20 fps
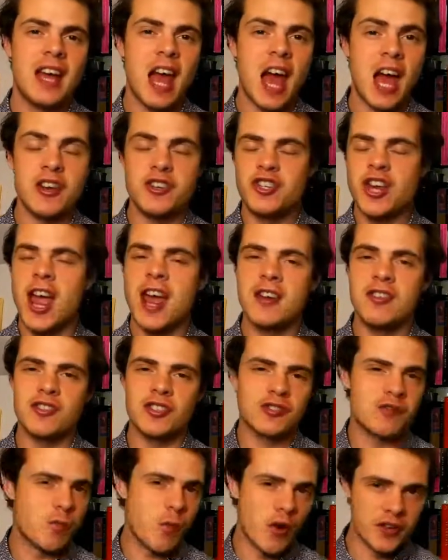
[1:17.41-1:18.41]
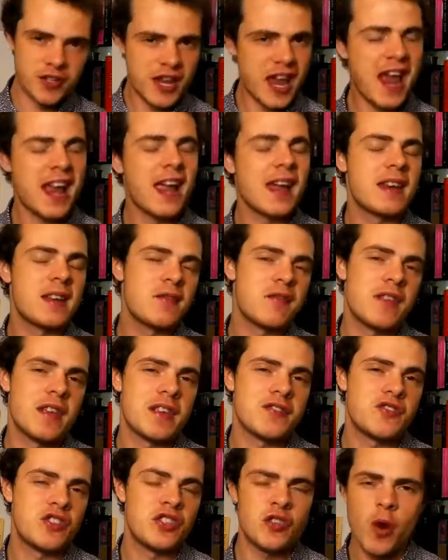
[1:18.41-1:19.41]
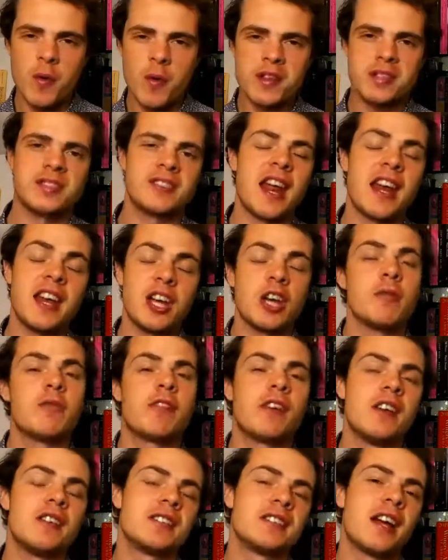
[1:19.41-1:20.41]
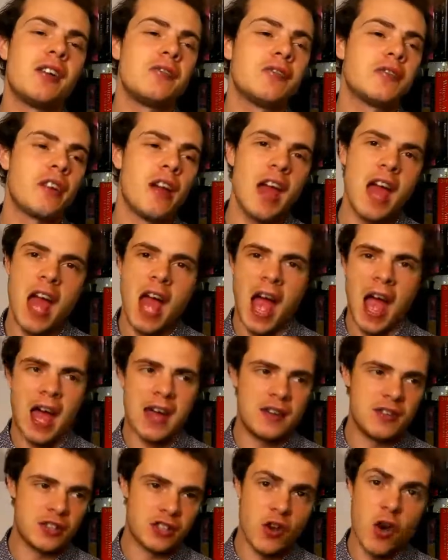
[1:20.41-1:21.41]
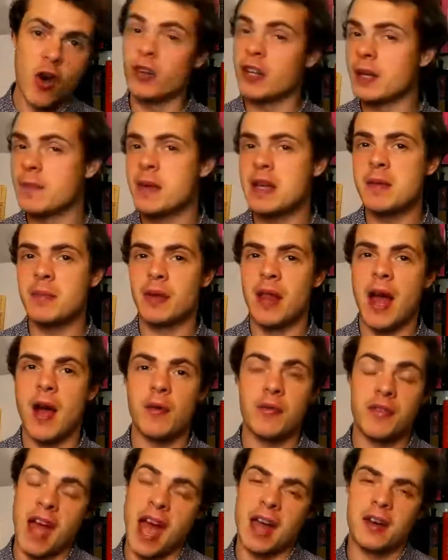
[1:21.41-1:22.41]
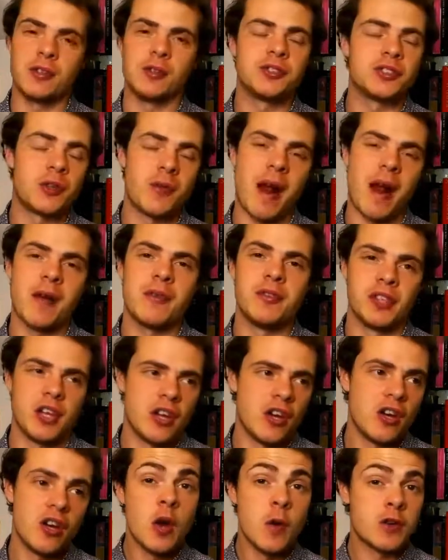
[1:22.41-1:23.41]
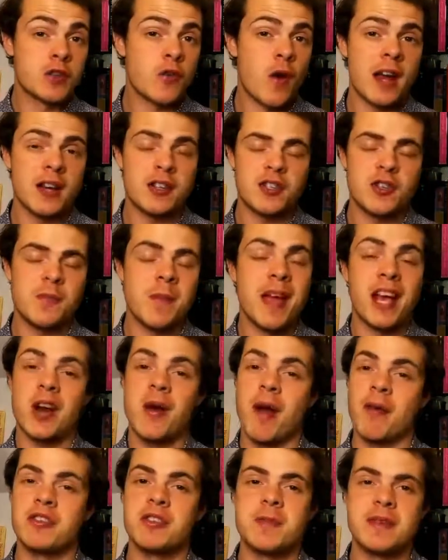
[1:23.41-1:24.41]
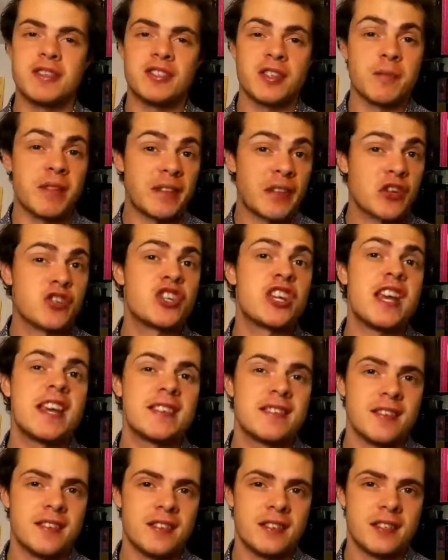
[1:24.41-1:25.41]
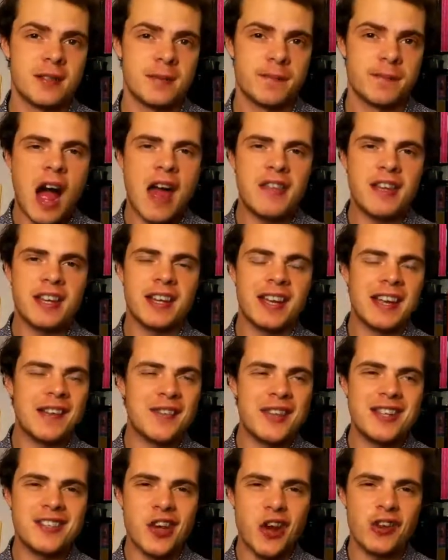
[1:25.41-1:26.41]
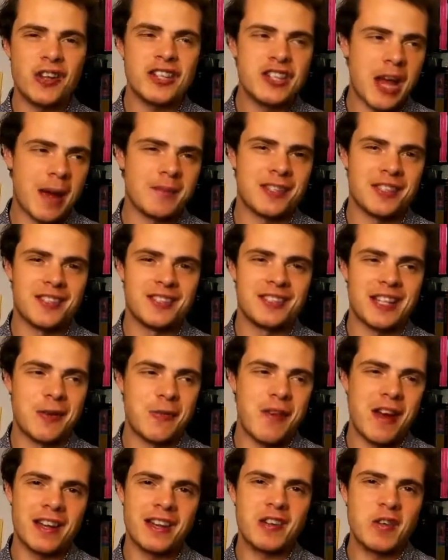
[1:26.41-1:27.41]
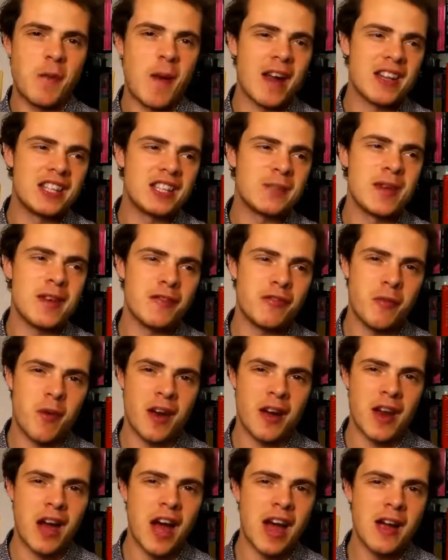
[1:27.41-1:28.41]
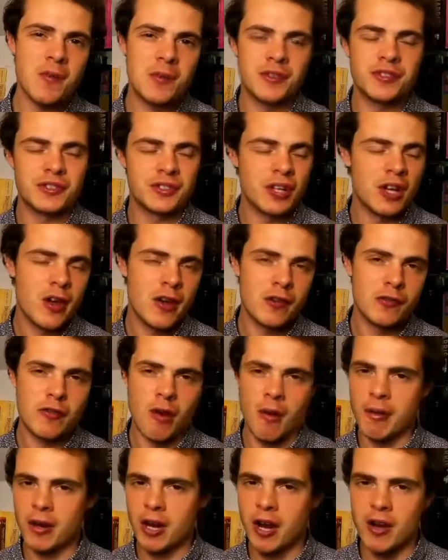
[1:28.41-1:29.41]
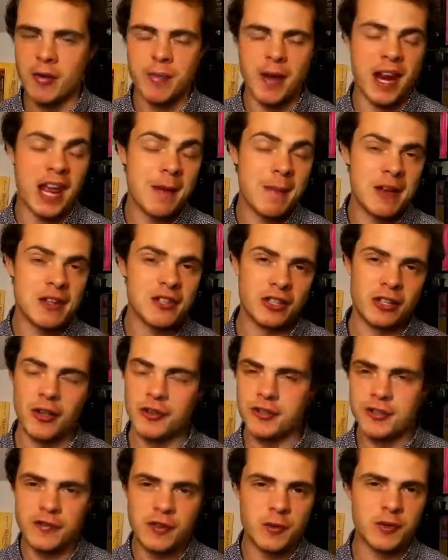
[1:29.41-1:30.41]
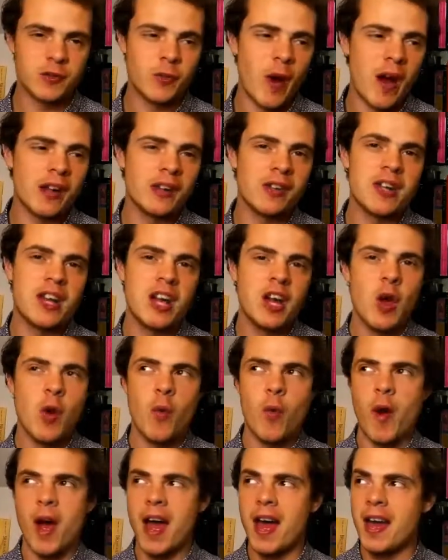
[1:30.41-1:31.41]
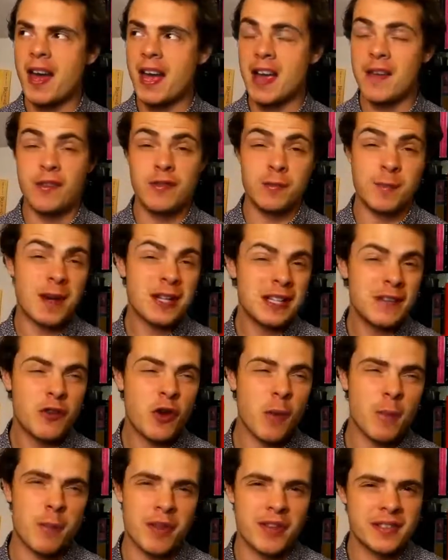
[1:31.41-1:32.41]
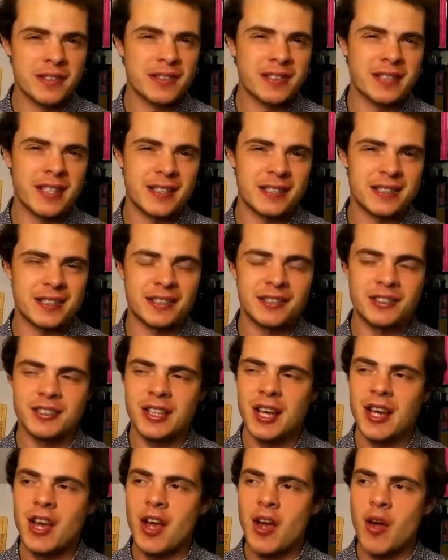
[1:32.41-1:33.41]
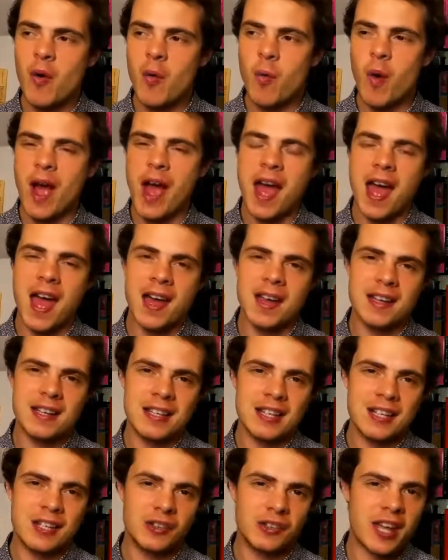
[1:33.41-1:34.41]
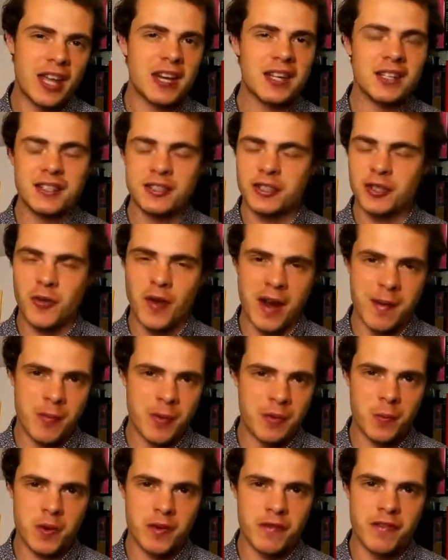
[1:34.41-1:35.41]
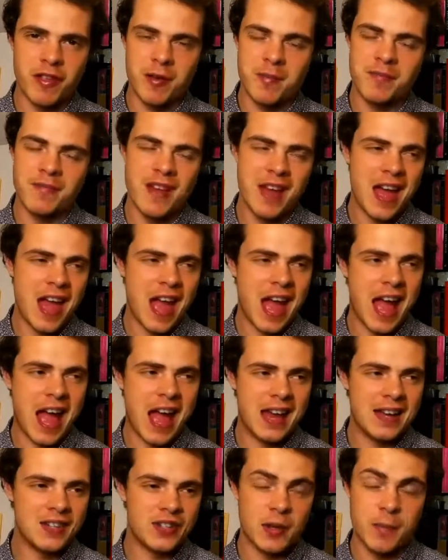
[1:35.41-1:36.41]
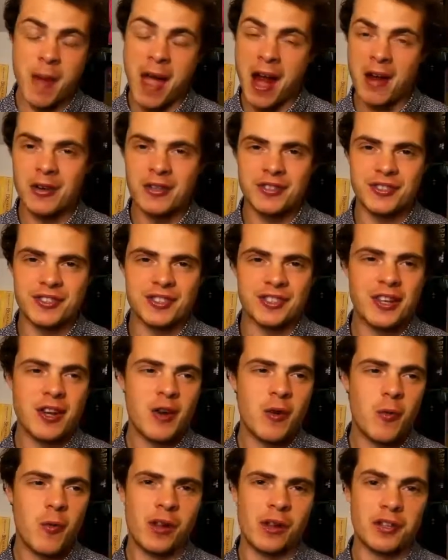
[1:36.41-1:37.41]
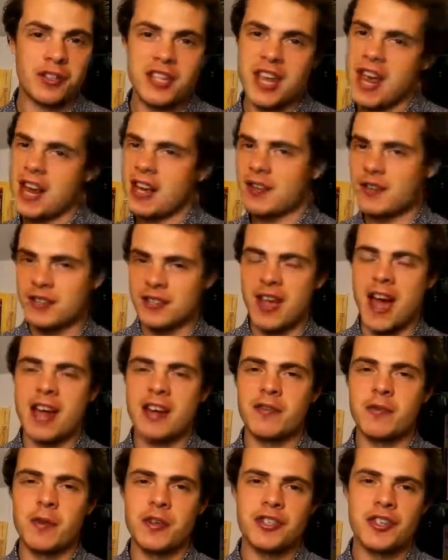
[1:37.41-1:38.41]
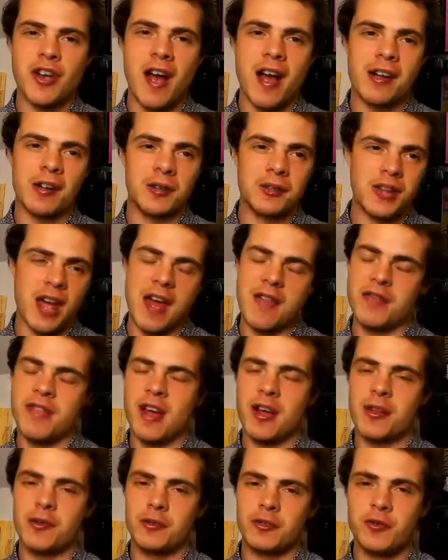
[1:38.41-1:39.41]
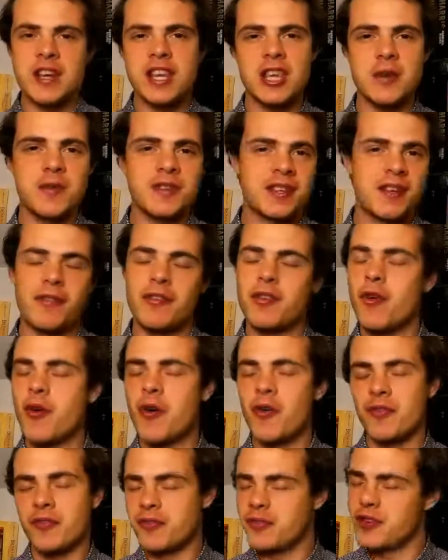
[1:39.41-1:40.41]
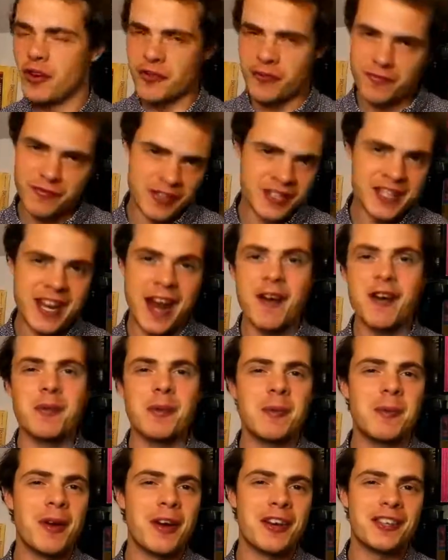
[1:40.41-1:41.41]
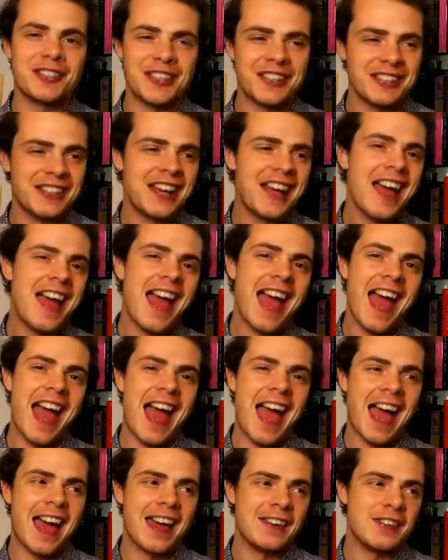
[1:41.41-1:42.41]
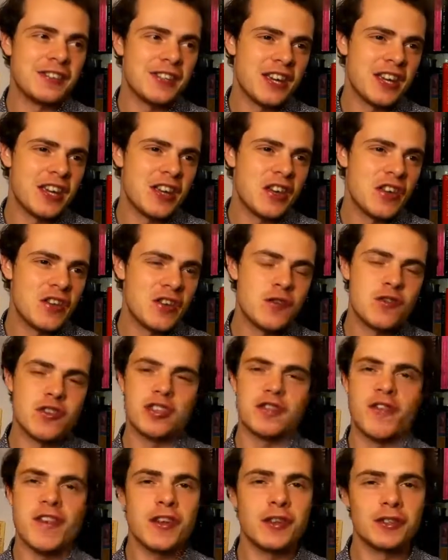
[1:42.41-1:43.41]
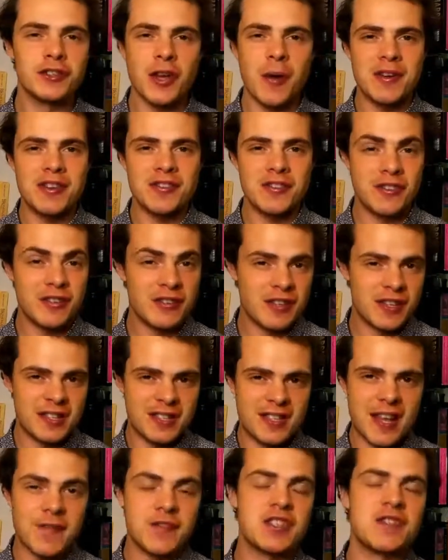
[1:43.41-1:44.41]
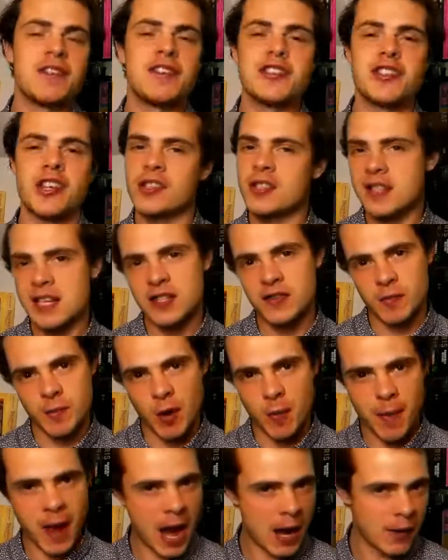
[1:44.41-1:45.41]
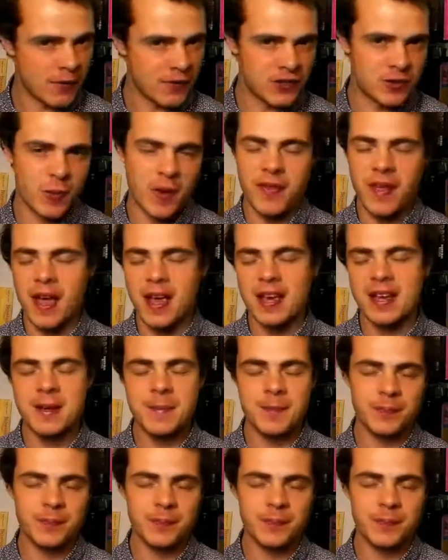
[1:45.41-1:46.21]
And Jane just won't take any of this. She's always standing up for herself and calling people out, the adults around her, who are trying to make her out to be something that she isn't. I think in these early chapters, it really reminds me of when I was growing up, and I imagine lots of you as well, where, especially if you've got brothers and sisters, where you'll get in a scrape with one of them, and the parents will take the side of one child, and they'll treat you as if you're, a terrible person, and you just feel so in this sense of injustice from your parents when they,